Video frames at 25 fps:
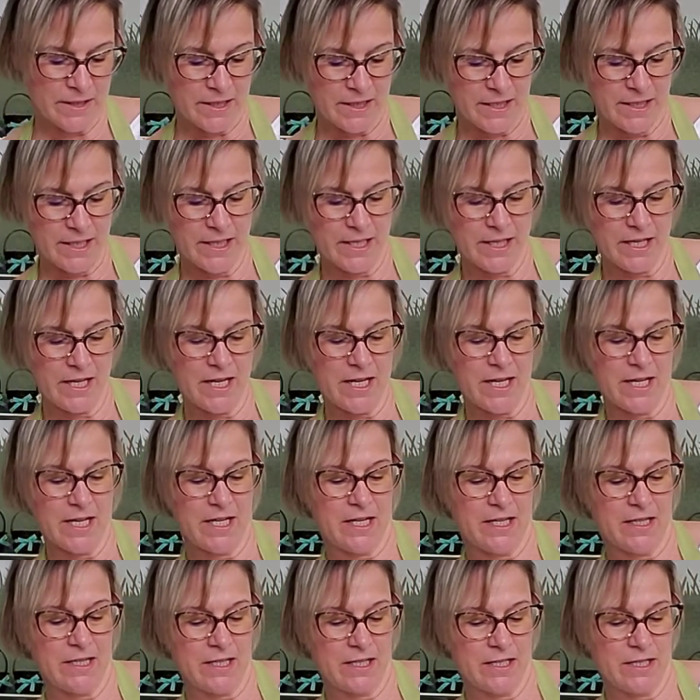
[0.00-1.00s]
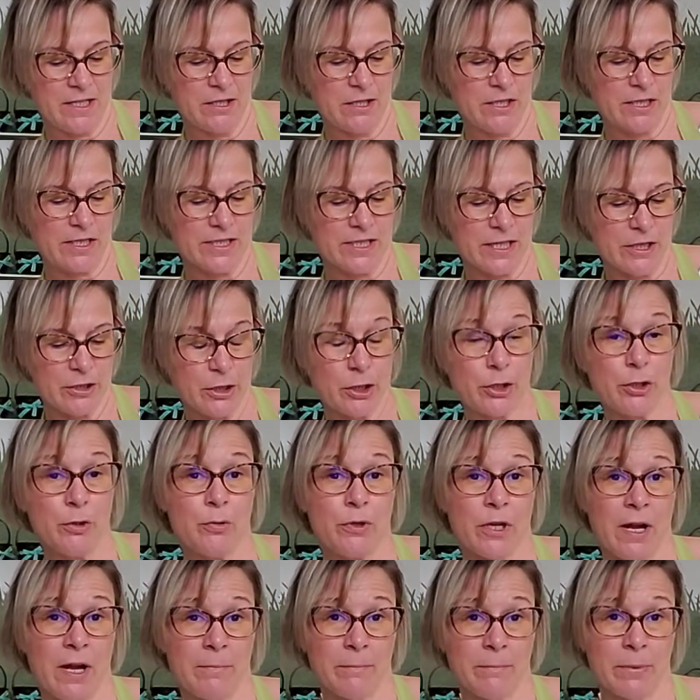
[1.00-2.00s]
And here is our
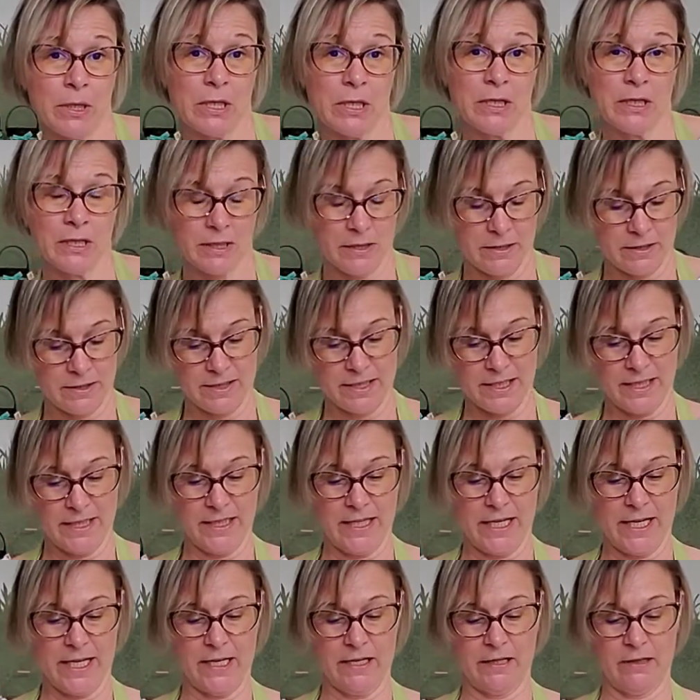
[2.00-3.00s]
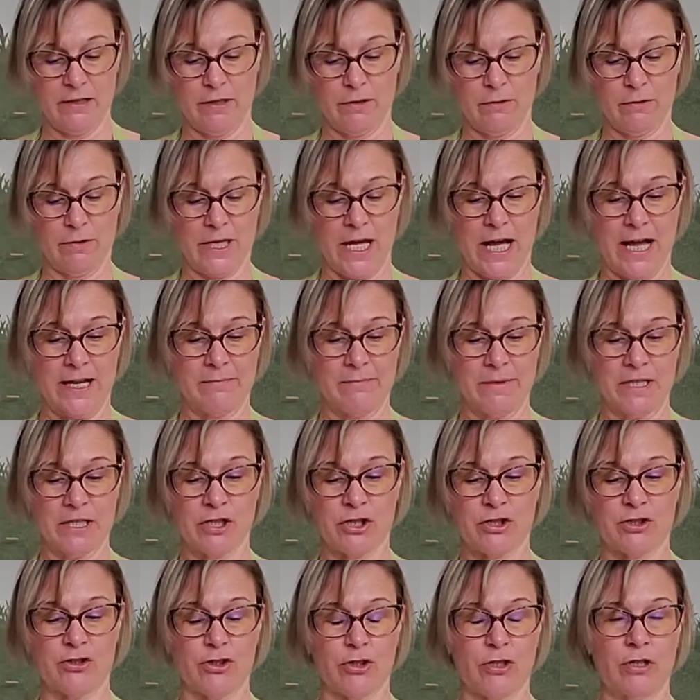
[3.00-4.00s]
cucumber and aloe lime
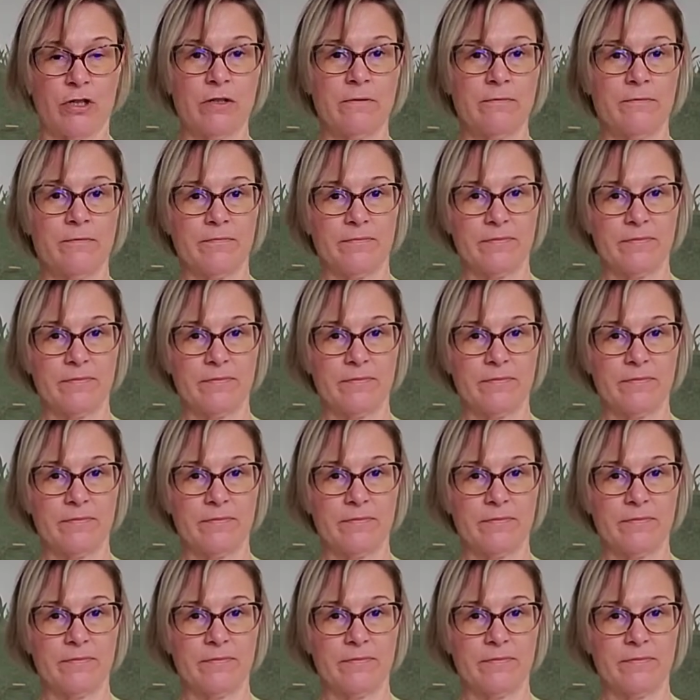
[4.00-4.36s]
mixture.